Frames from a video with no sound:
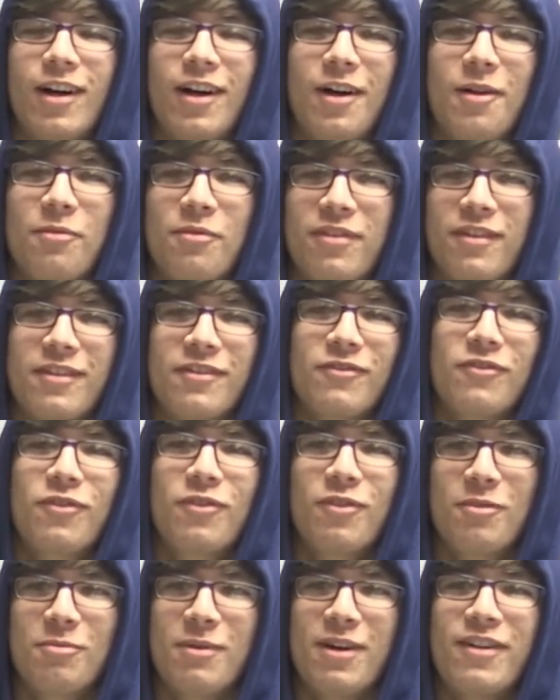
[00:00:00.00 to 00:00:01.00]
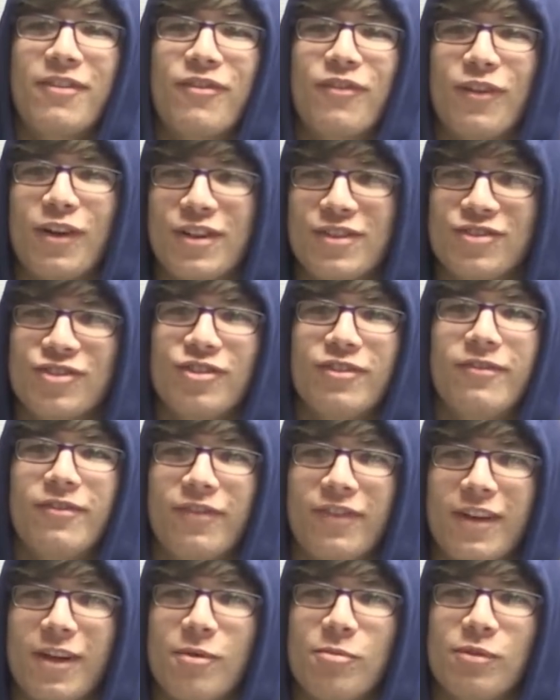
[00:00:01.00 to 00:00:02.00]
I'm thankful for my friends and
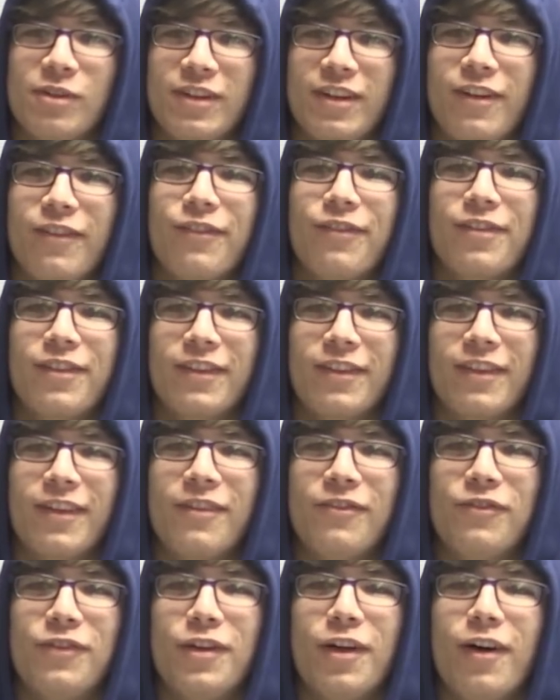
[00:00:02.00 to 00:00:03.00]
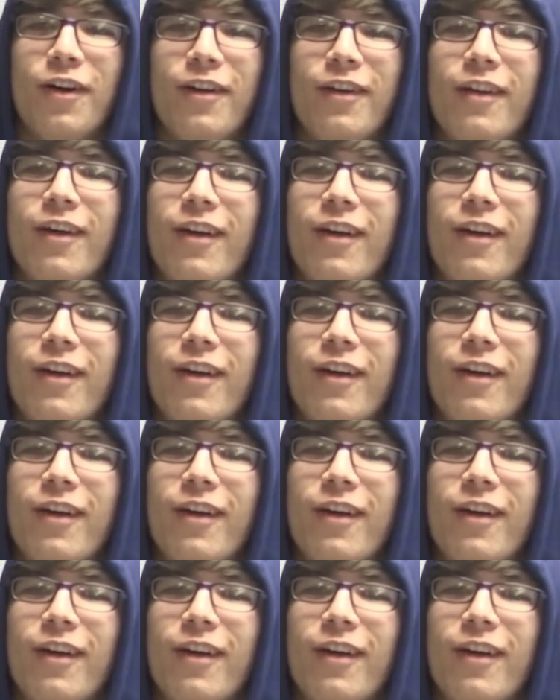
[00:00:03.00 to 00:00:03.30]
family and everything they've done.